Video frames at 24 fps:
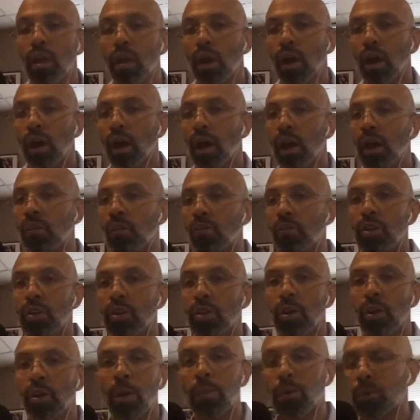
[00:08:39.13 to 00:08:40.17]
I
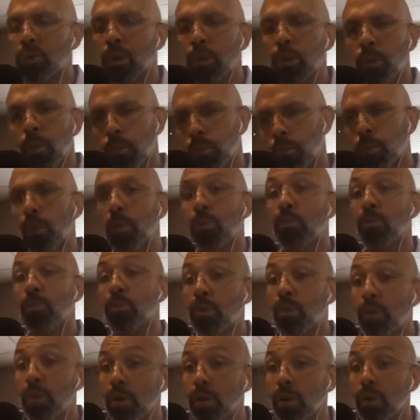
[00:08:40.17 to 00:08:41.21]
built up a pretty
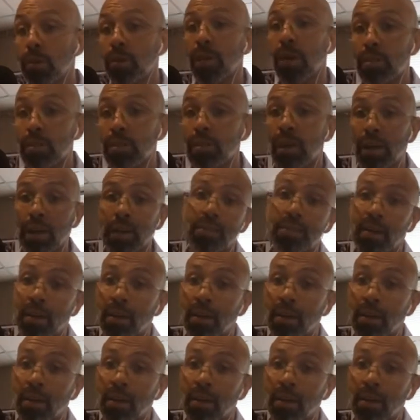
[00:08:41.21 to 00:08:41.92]
large clientele.